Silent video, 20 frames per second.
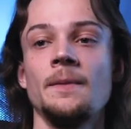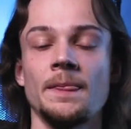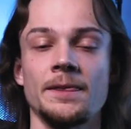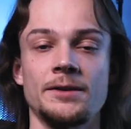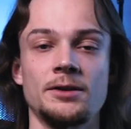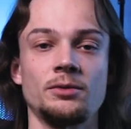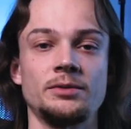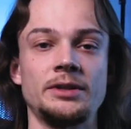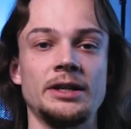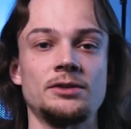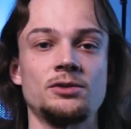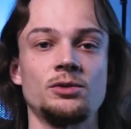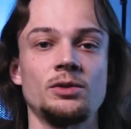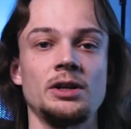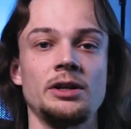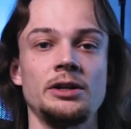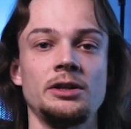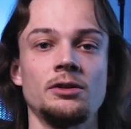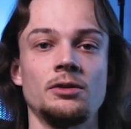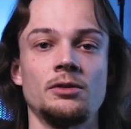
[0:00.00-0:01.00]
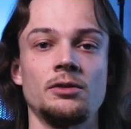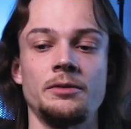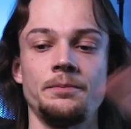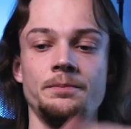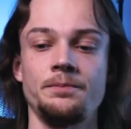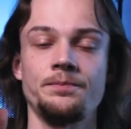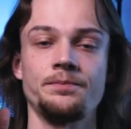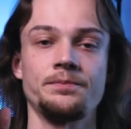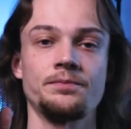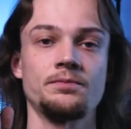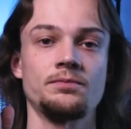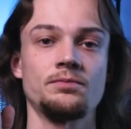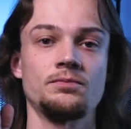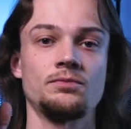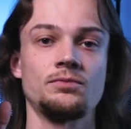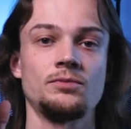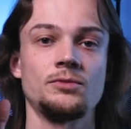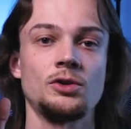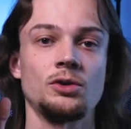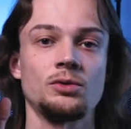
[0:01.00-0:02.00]
So that's really
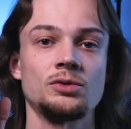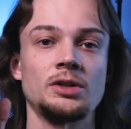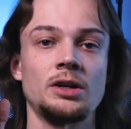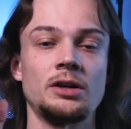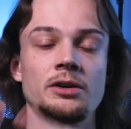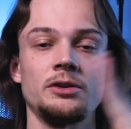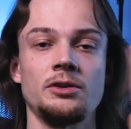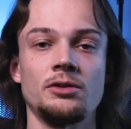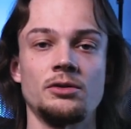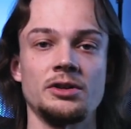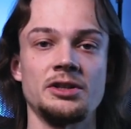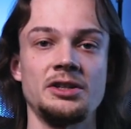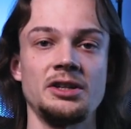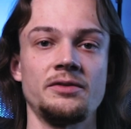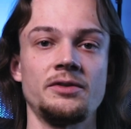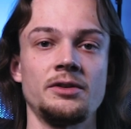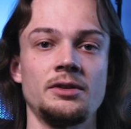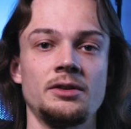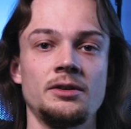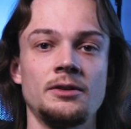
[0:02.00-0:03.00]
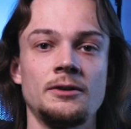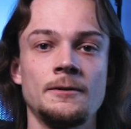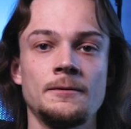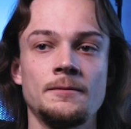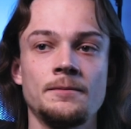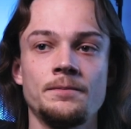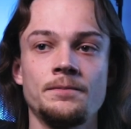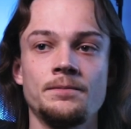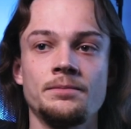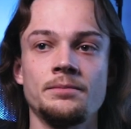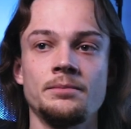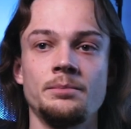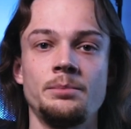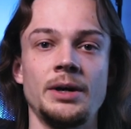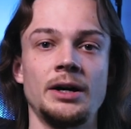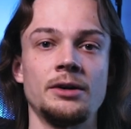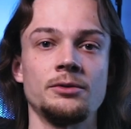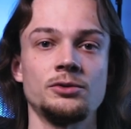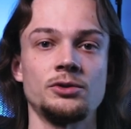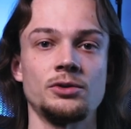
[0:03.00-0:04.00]
those are your given
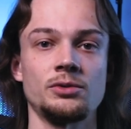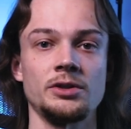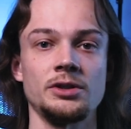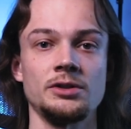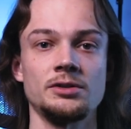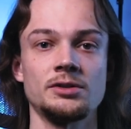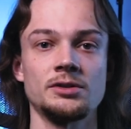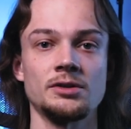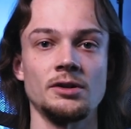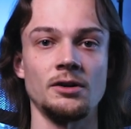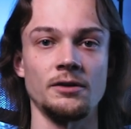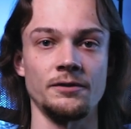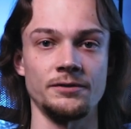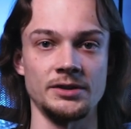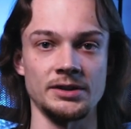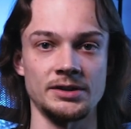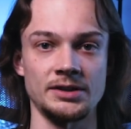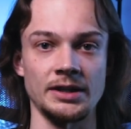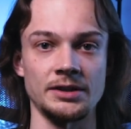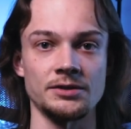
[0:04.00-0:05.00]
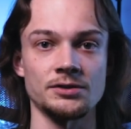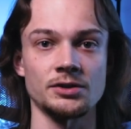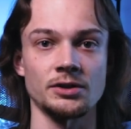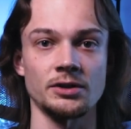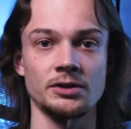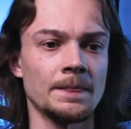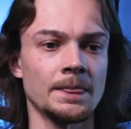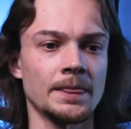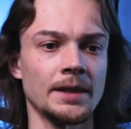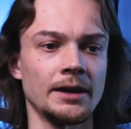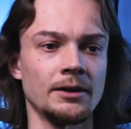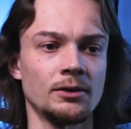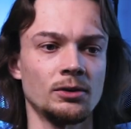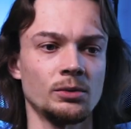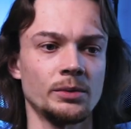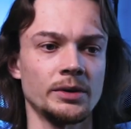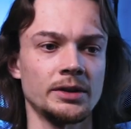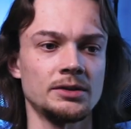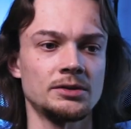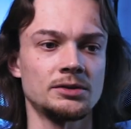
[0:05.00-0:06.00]
boundaries of the sensor. I
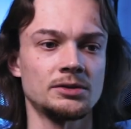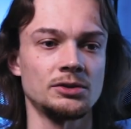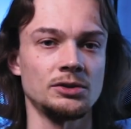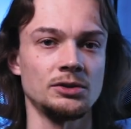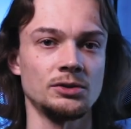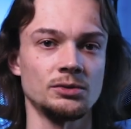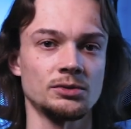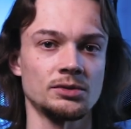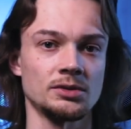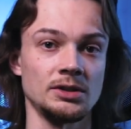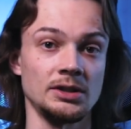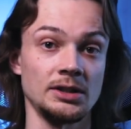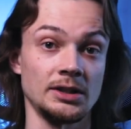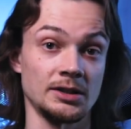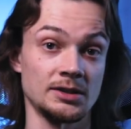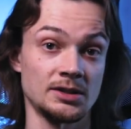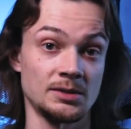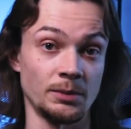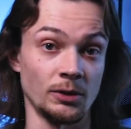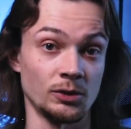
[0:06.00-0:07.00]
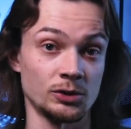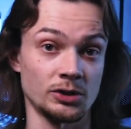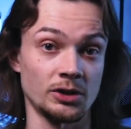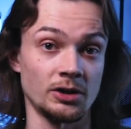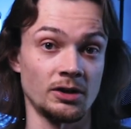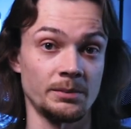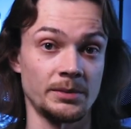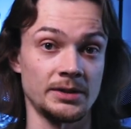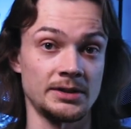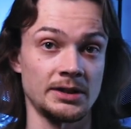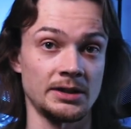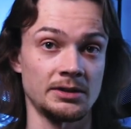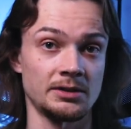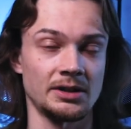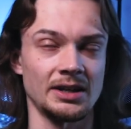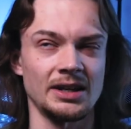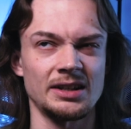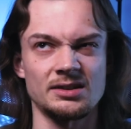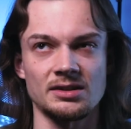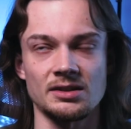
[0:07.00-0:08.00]
always use the exposure
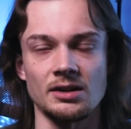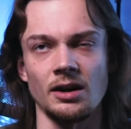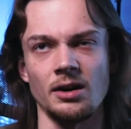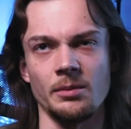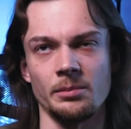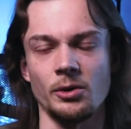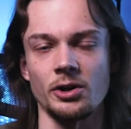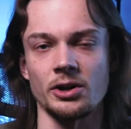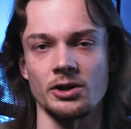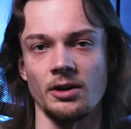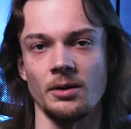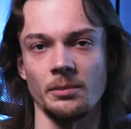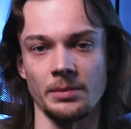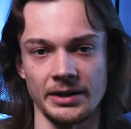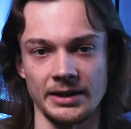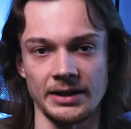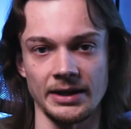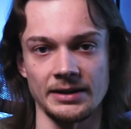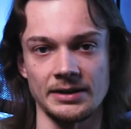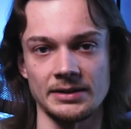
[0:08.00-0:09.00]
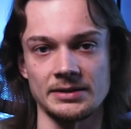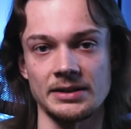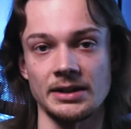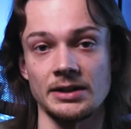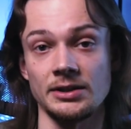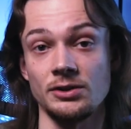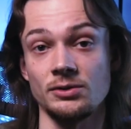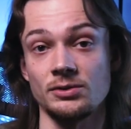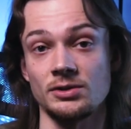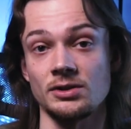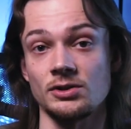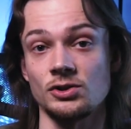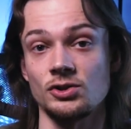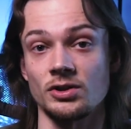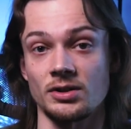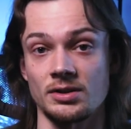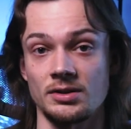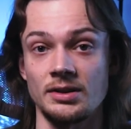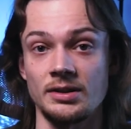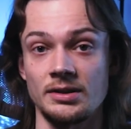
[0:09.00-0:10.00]
compensator. It's more complicated than using
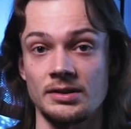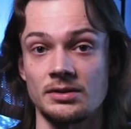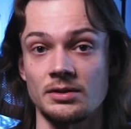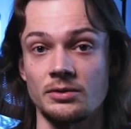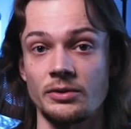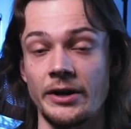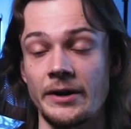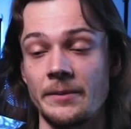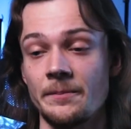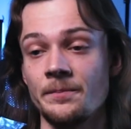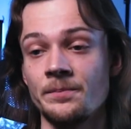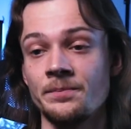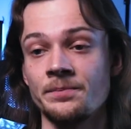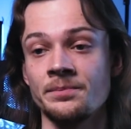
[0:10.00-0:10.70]
just a histogram,